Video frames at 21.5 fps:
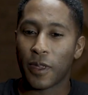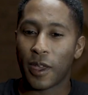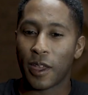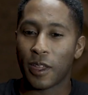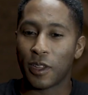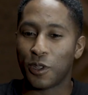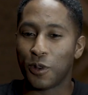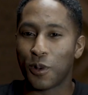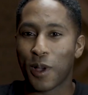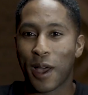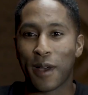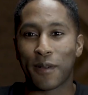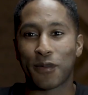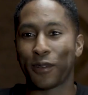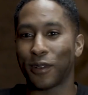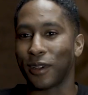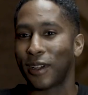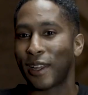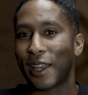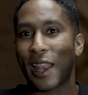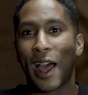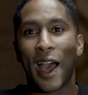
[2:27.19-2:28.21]
And you have
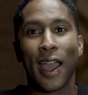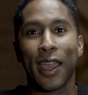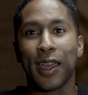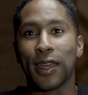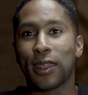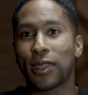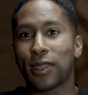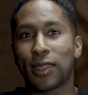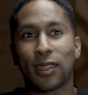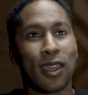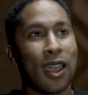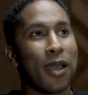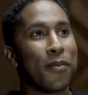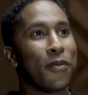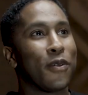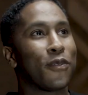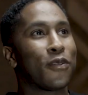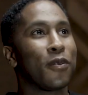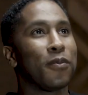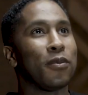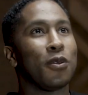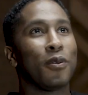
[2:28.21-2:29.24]
a Goliath
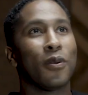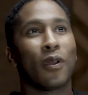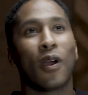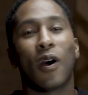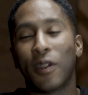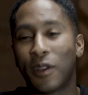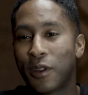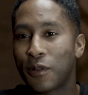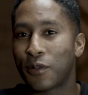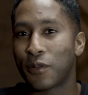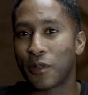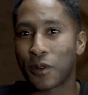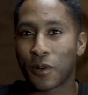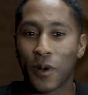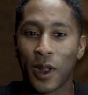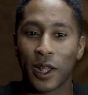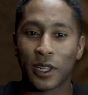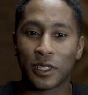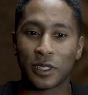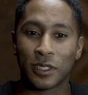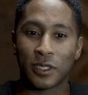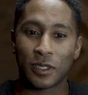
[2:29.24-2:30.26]
coming from you at all different
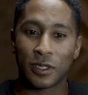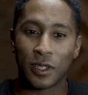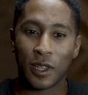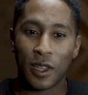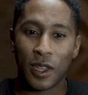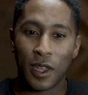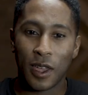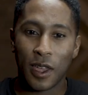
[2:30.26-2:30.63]
directions.